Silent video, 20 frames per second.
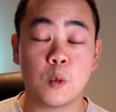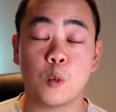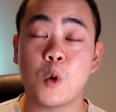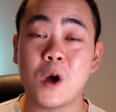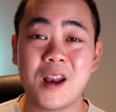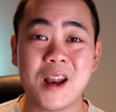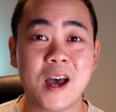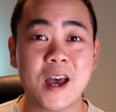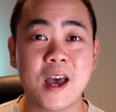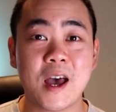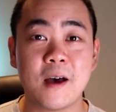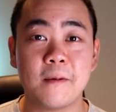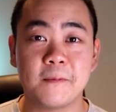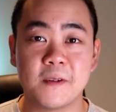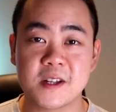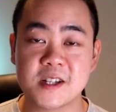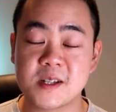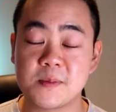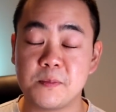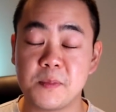when I have a
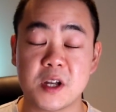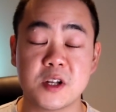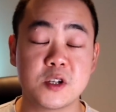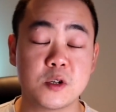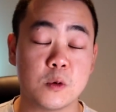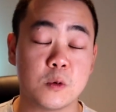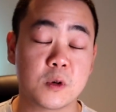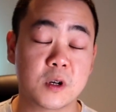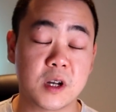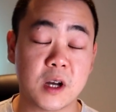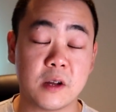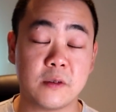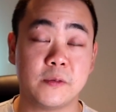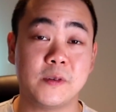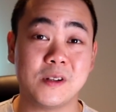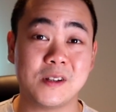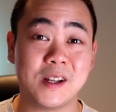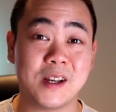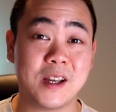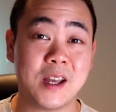special gut
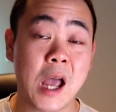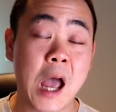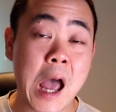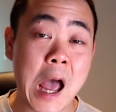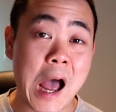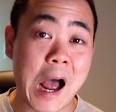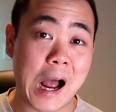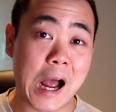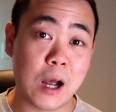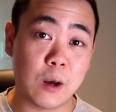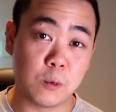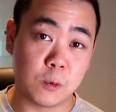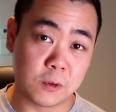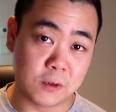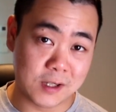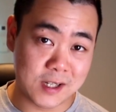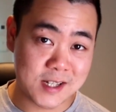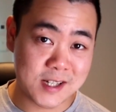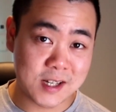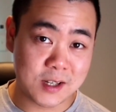feeling, I will
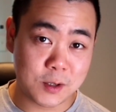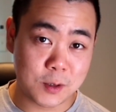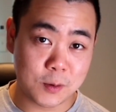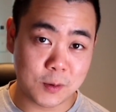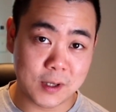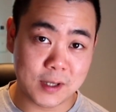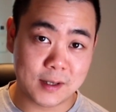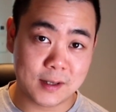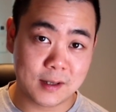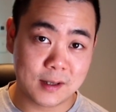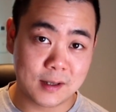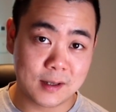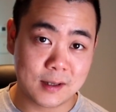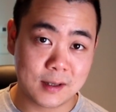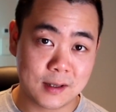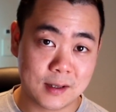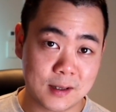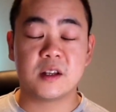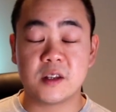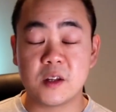listen to it.
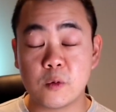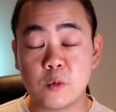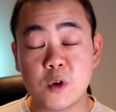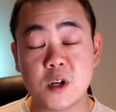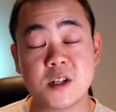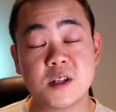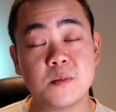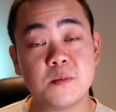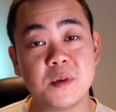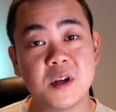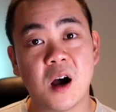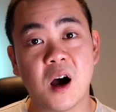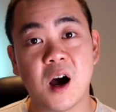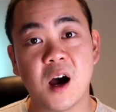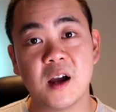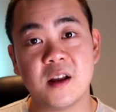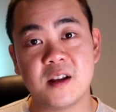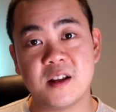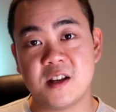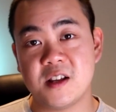The reason
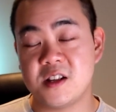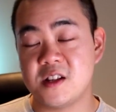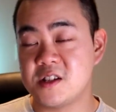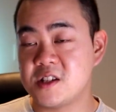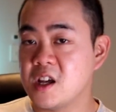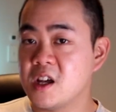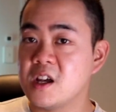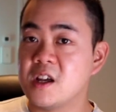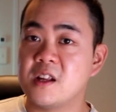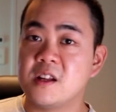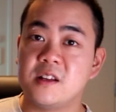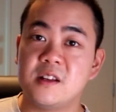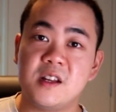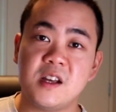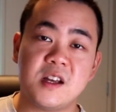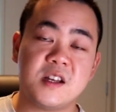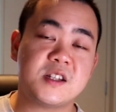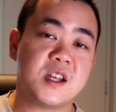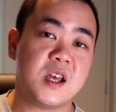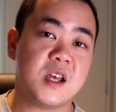behind is
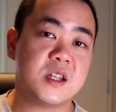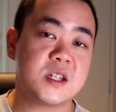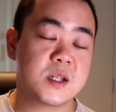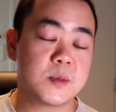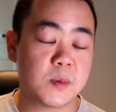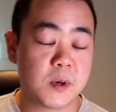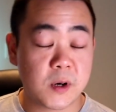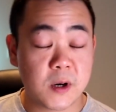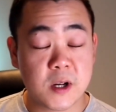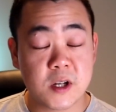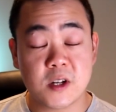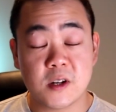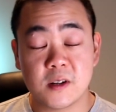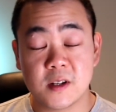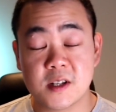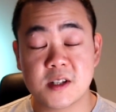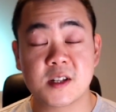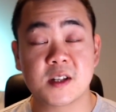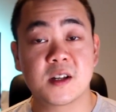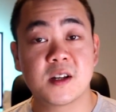these inspiration
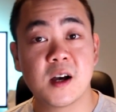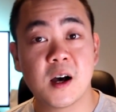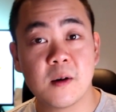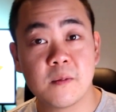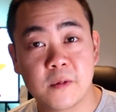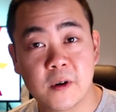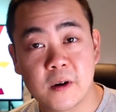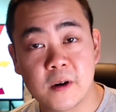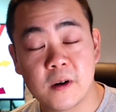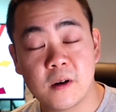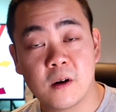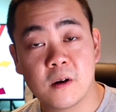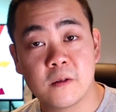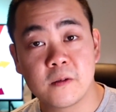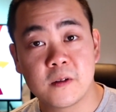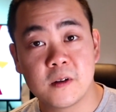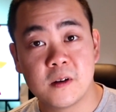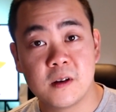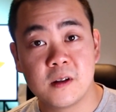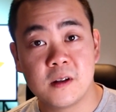doesn't come very
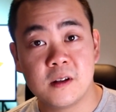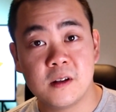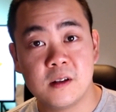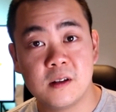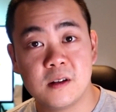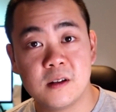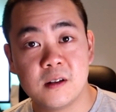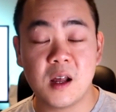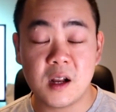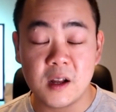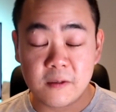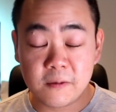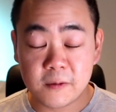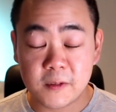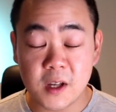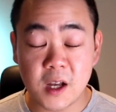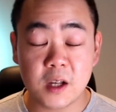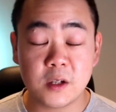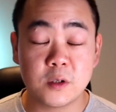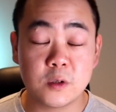often, and if
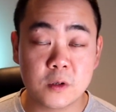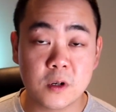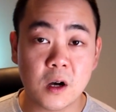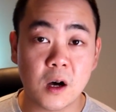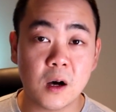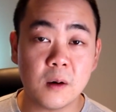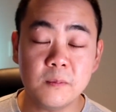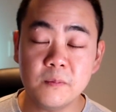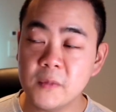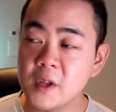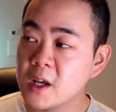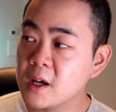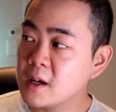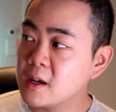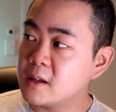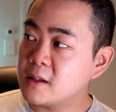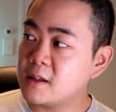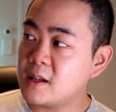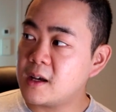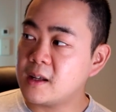they do come,
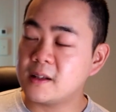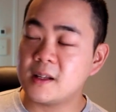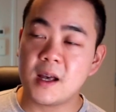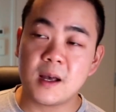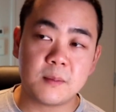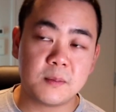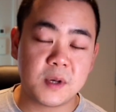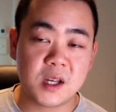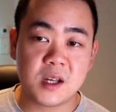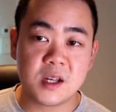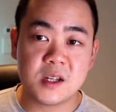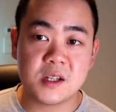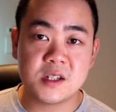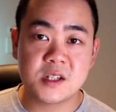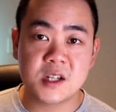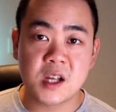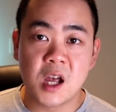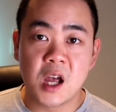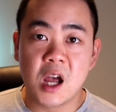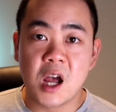then that
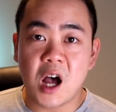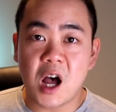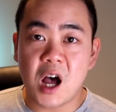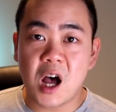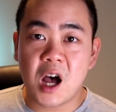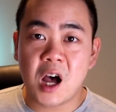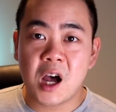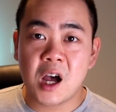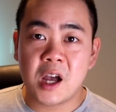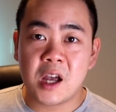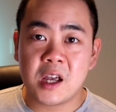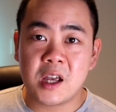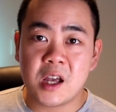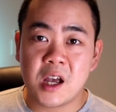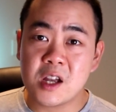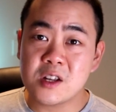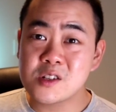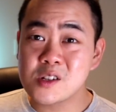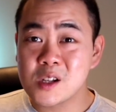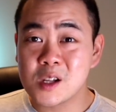means I
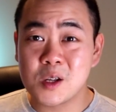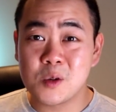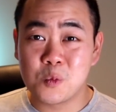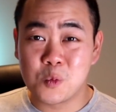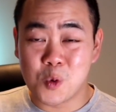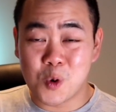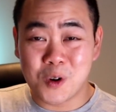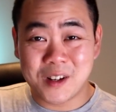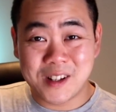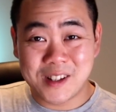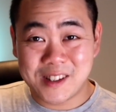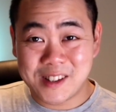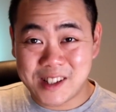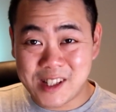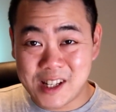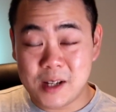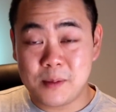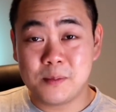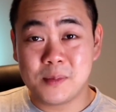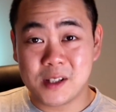actually want it
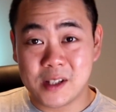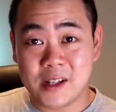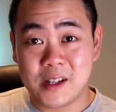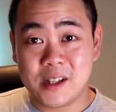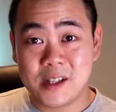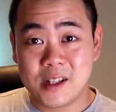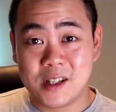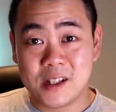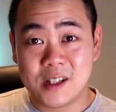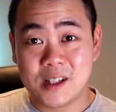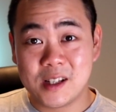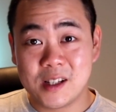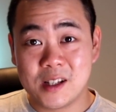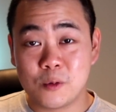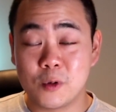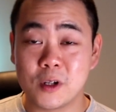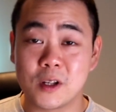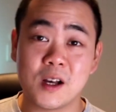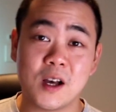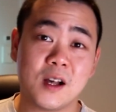deeply,
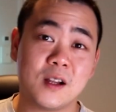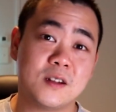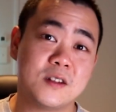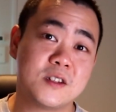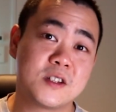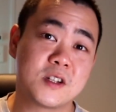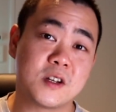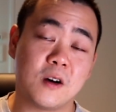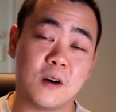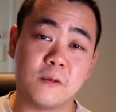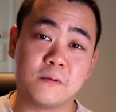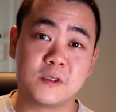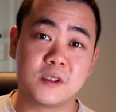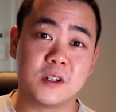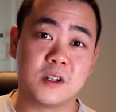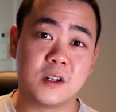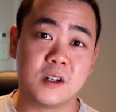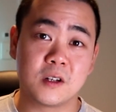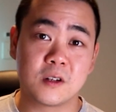regardless of the